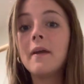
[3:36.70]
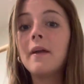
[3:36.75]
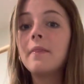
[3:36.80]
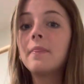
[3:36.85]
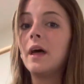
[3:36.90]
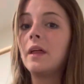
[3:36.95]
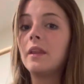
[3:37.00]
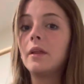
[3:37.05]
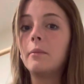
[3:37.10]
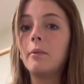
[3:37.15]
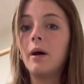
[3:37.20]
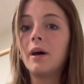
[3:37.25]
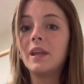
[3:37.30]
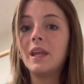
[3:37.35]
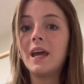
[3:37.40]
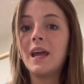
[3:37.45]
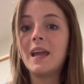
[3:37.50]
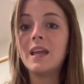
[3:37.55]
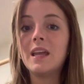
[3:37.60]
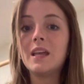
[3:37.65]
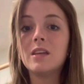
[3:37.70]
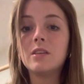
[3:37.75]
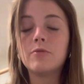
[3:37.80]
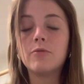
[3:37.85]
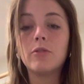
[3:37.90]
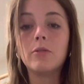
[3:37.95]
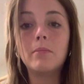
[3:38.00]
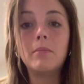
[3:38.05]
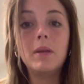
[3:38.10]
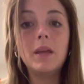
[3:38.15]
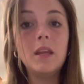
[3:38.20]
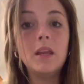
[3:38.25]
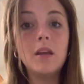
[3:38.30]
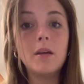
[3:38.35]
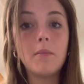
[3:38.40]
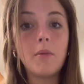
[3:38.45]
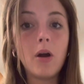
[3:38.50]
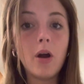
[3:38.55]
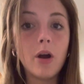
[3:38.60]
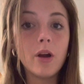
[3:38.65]
that the Bondi 8 is for
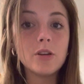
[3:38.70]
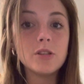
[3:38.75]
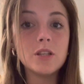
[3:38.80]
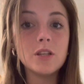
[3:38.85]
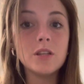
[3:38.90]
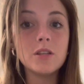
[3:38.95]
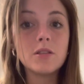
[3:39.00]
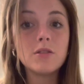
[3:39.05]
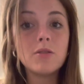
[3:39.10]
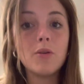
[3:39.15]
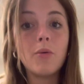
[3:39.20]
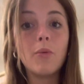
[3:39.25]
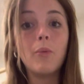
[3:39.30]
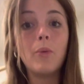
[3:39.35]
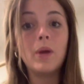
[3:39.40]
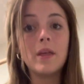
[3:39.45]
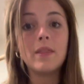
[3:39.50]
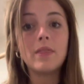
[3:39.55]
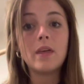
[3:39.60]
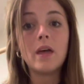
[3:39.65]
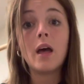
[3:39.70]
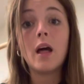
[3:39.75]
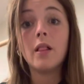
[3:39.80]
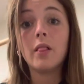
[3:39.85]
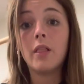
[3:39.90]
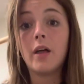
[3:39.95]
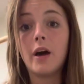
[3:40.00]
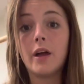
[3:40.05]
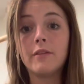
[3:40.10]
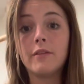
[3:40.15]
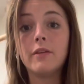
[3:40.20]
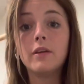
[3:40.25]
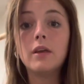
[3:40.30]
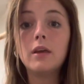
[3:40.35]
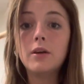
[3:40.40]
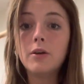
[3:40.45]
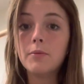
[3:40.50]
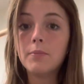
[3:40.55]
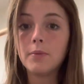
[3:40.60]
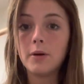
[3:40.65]
medium arches with a lot of
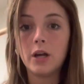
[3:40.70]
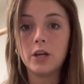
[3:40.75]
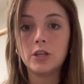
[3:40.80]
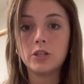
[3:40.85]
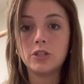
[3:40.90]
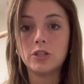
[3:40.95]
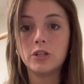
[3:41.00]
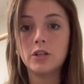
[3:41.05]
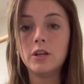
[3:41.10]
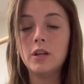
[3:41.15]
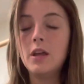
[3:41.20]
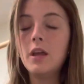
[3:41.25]
heel pressure.